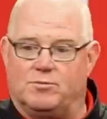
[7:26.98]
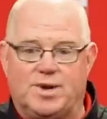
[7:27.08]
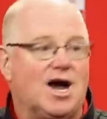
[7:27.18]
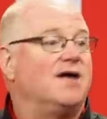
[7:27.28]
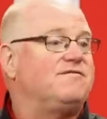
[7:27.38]

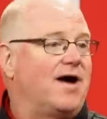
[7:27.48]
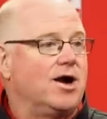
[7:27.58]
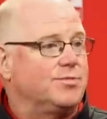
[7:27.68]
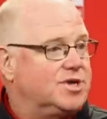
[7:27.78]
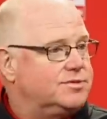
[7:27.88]
beyond
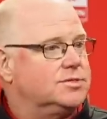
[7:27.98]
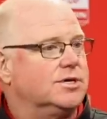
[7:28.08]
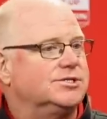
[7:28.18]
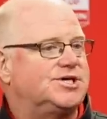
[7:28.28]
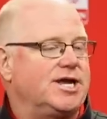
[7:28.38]
fired up
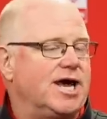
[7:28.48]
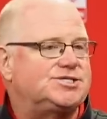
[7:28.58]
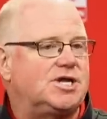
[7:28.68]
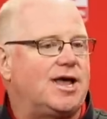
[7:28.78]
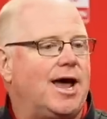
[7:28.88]
to say
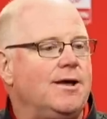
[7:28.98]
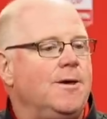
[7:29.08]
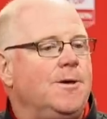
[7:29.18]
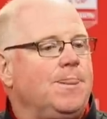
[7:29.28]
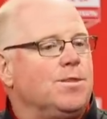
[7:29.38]
yes to that.
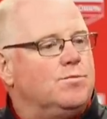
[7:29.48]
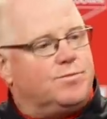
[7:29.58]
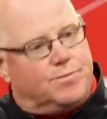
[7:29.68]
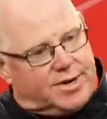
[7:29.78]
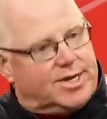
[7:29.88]

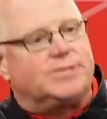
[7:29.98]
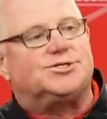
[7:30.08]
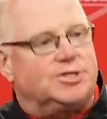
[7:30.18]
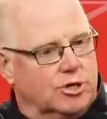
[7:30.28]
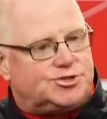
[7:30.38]
But
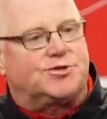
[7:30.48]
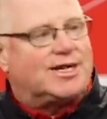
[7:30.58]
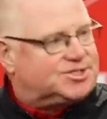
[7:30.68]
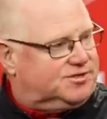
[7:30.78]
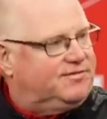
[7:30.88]
it's, you know, so
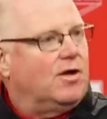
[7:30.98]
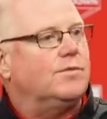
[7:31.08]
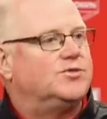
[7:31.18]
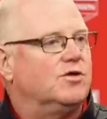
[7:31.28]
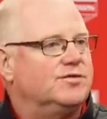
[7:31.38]
that's
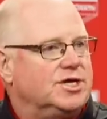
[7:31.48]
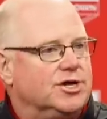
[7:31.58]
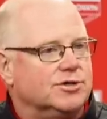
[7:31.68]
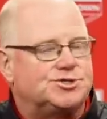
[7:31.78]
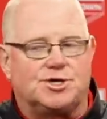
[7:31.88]
developed over the
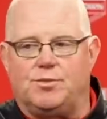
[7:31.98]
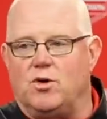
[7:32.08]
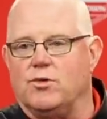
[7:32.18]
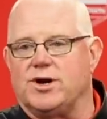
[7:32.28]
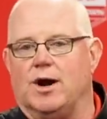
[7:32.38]
years to the
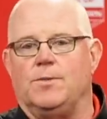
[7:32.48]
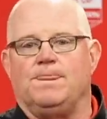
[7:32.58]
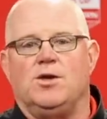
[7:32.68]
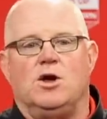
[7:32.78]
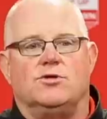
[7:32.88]
point where now
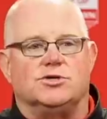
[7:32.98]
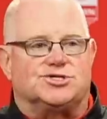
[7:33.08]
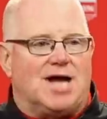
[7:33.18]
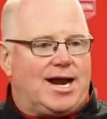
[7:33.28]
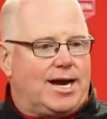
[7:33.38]

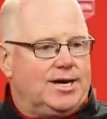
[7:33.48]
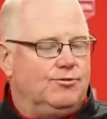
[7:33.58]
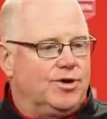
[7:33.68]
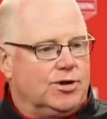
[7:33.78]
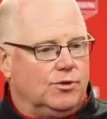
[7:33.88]
there's not any
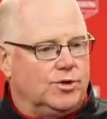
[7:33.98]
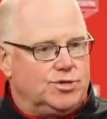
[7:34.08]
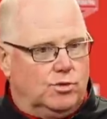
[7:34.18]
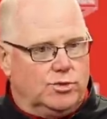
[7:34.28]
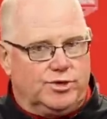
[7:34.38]
real
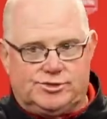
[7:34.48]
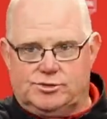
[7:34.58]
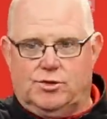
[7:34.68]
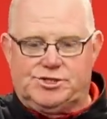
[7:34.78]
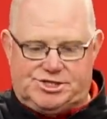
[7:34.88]

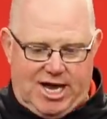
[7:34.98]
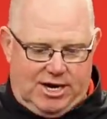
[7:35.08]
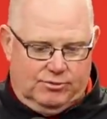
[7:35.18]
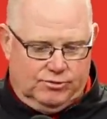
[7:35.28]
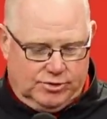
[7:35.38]
we're
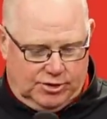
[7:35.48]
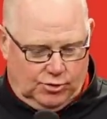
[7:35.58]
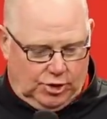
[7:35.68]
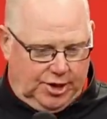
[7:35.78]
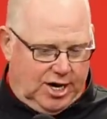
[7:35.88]

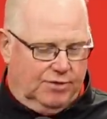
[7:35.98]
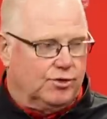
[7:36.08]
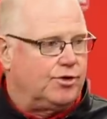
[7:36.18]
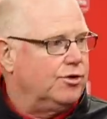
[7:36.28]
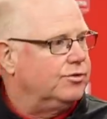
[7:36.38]
looking at
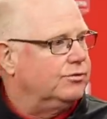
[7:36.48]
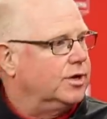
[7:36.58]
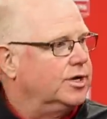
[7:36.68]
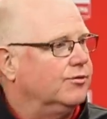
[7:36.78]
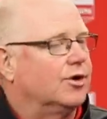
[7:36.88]

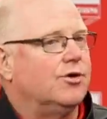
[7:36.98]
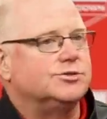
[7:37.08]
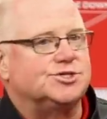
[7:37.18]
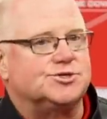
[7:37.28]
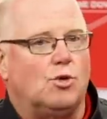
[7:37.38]

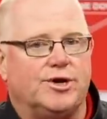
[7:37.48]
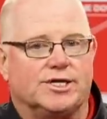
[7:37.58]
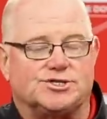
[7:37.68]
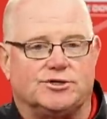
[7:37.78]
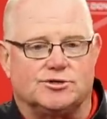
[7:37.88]
recruits this morning.
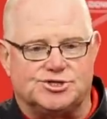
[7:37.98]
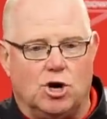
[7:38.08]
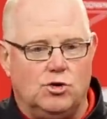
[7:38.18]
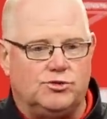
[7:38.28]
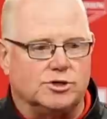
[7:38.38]
It's like there's
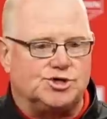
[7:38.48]
no